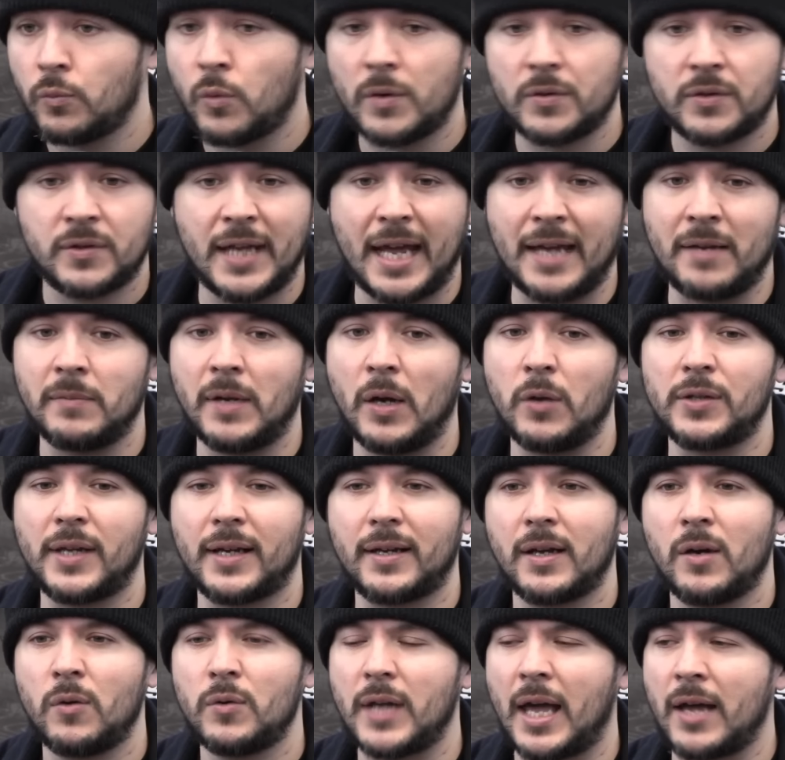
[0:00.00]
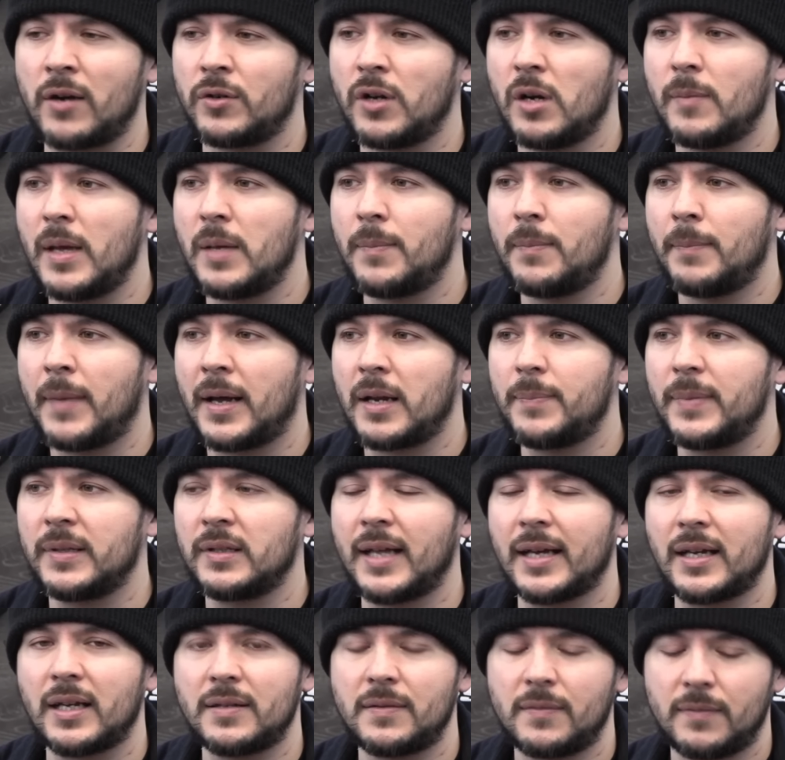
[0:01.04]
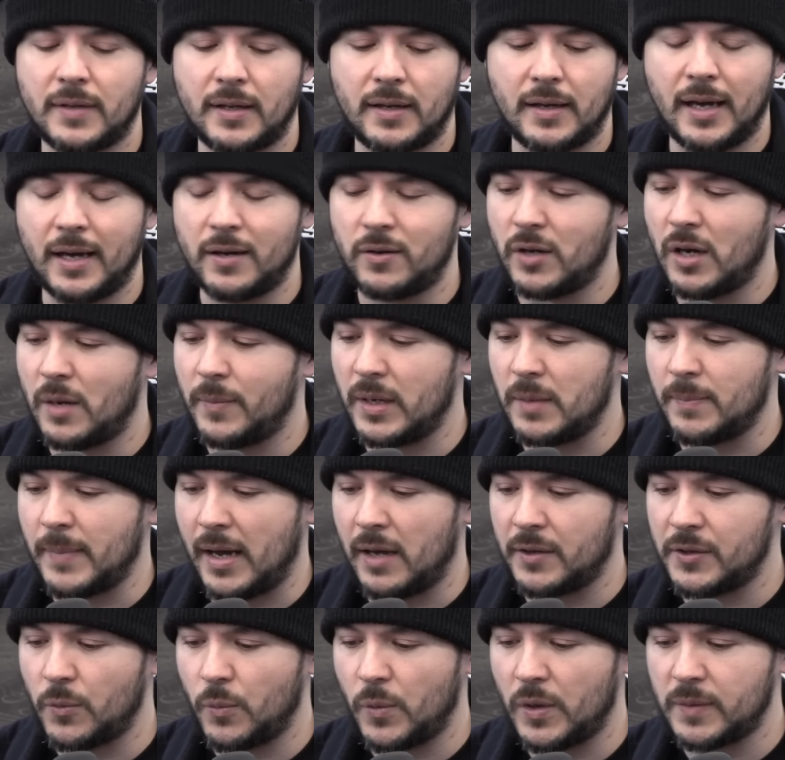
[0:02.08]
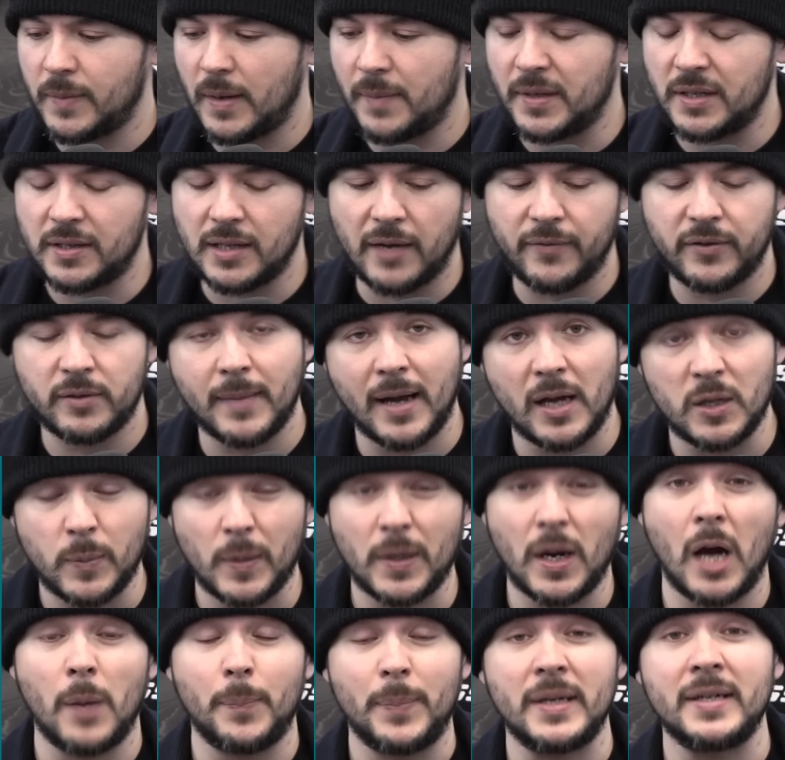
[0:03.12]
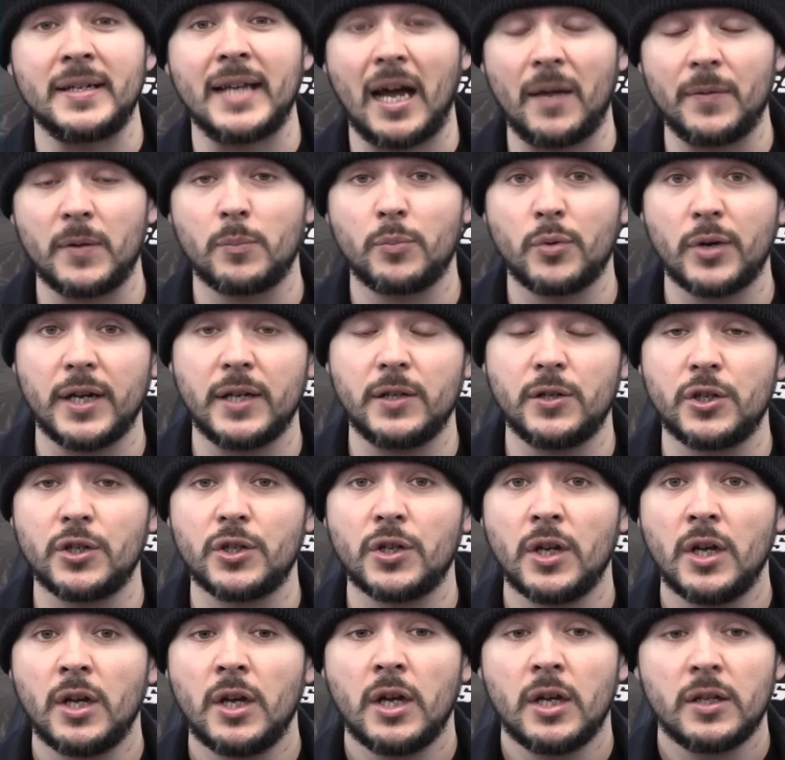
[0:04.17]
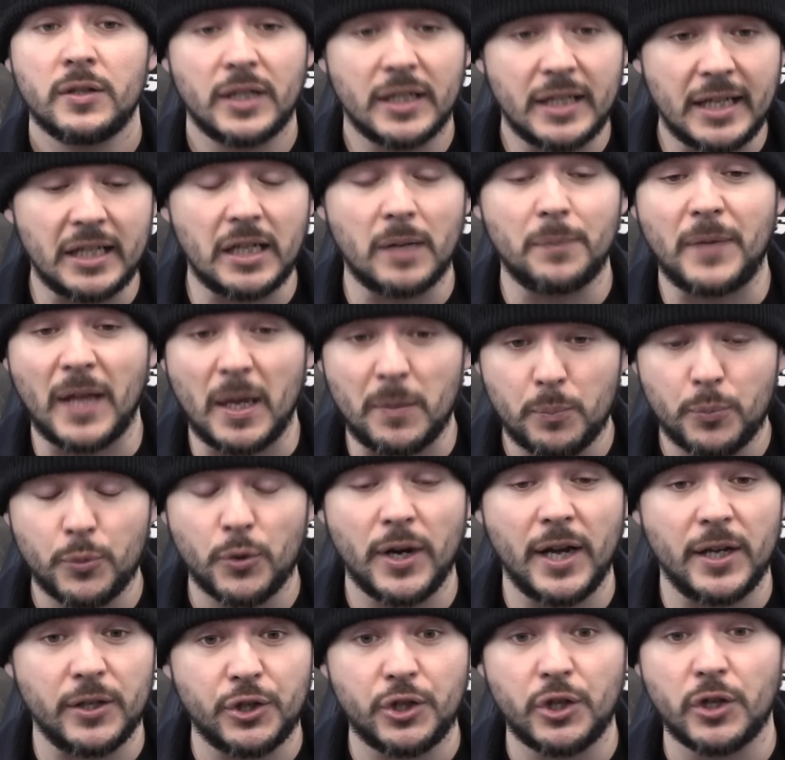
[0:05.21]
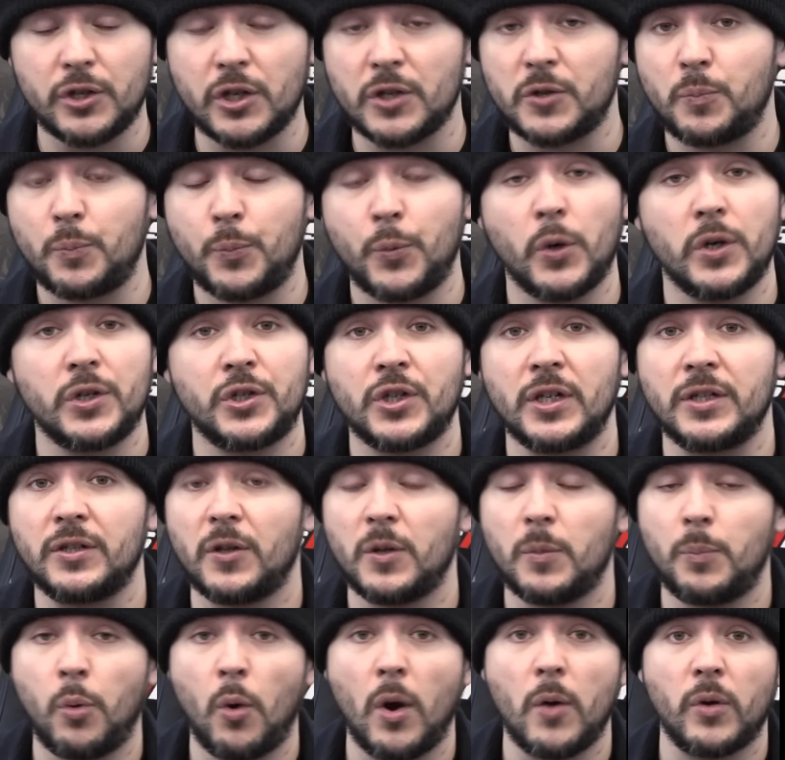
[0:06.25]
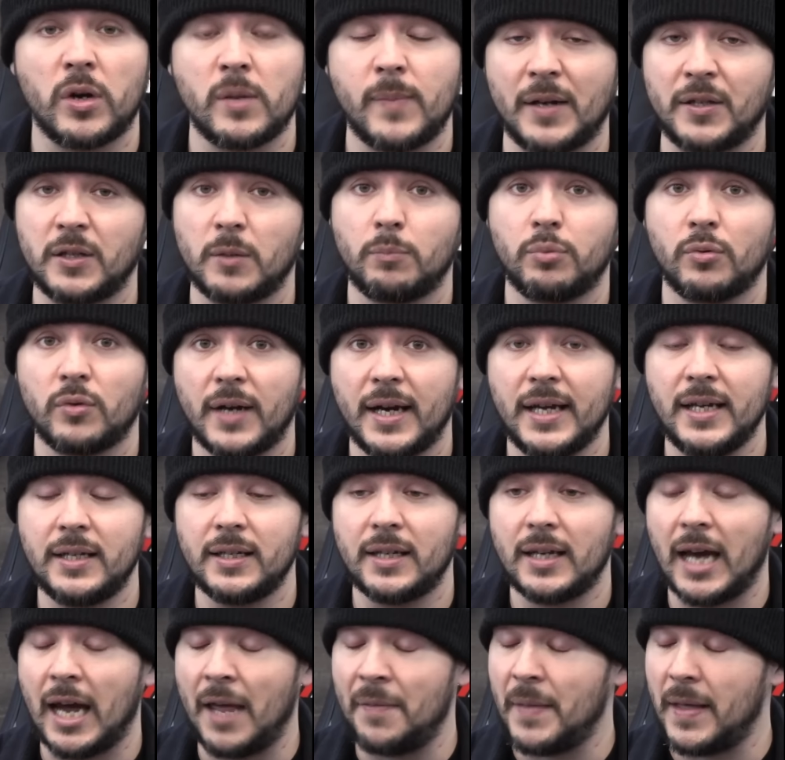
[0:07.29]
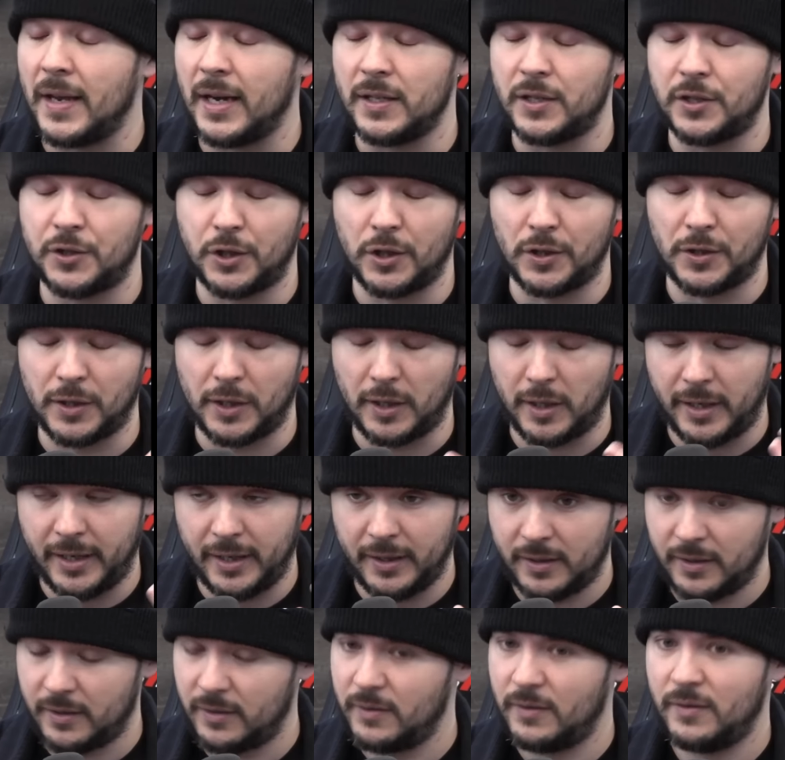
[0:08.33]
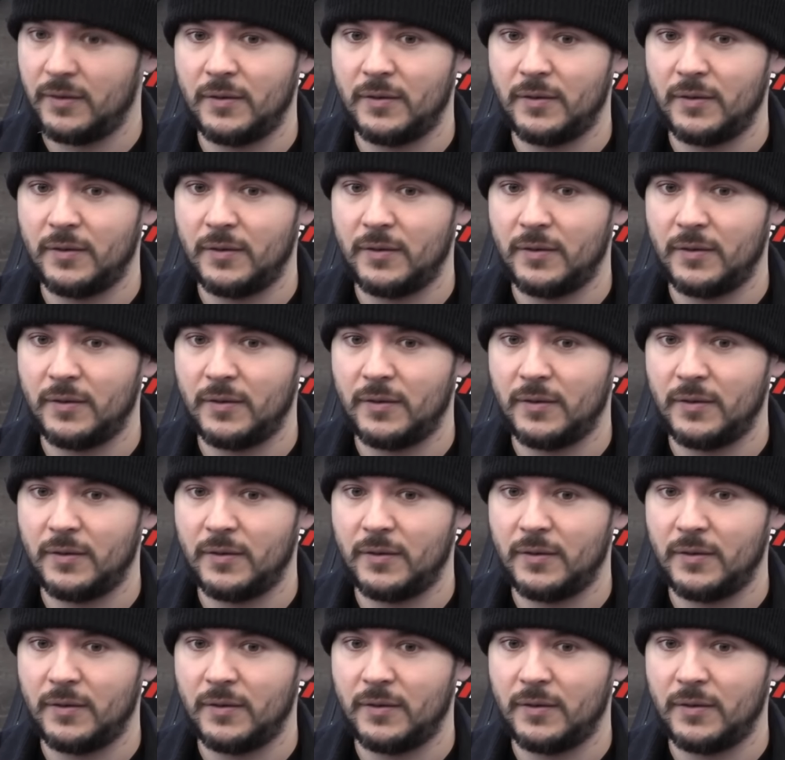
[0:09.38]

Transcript: 10 it was like it was, i don't know maybe might have been like a i don't know how many miles it was maybe seven miles but up and down the bridge to get up that bridge you're just pushing to the point where you're about to break and then it's just like